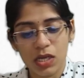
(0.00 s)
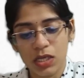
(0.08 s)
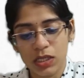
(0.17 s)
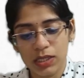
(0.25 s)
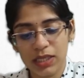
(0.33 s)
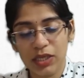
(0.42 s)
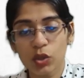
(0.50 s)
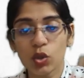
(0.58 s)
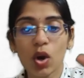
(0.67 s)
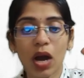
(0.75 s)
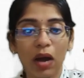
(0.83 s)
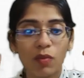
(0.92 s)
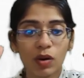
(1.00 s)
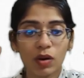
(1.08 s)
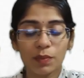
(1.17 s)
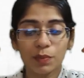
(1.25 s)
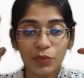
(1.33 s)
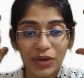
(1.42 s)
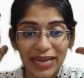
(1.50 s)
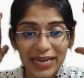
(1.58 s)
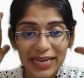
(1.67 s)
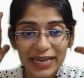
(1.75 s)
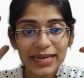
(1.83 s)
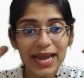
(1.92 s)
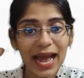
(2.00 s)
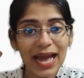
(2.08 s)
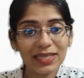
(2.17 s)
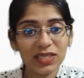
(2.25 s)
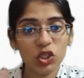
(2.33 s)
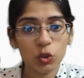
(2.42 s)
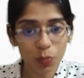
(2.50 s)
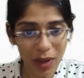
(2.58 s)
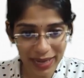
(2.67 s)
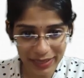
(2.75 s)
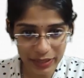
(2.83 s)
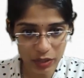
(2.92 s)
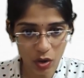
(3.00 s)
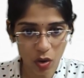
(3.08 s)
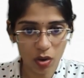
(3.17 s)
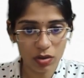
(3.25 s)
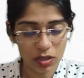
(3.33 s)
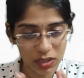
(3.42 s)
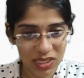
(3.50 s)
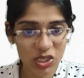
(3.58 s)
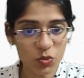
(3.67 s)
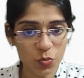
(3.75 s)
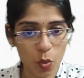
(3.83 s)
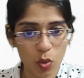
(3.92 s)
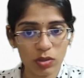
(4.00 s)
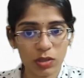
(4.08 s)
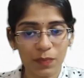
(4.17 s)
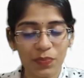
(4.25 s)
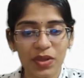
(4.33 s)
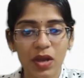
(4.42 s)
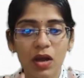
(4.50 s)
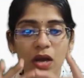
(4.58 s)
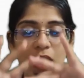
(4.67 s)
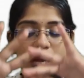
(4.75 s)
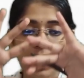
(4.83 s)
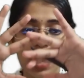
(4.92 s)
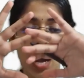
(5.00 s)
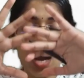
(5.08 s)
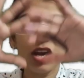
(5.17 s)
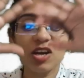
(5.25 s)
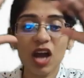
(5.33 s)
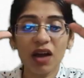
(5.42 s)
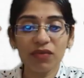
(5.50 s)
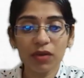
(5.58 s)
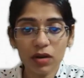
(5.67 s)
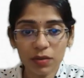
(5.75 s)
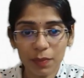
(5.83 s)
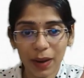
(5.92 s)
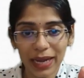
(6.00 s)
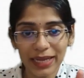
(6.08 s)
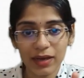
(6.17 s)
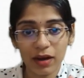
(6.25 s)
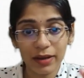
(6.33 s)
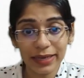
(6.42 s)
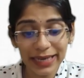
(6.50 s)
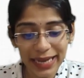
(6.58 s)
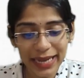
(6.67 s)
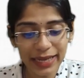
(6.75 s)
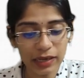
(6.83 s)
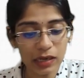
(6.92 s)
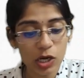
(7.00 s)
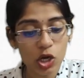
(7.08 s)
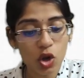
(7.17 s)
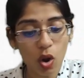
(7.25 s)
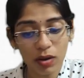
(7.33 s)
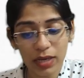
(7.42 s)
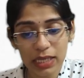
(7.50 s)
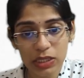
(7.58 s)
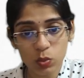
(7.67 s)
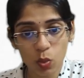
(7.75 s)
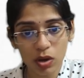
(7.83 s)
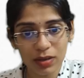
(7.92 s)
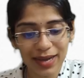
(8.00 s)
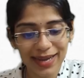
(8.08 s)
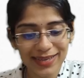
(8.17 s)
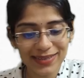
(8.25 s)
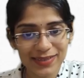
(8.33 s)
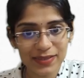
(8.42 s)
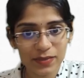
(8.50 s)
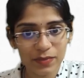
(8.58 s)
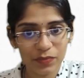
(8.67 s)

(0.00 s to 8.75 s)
See, our brain and spinal cord, these both are covered by a layer called as what, guys?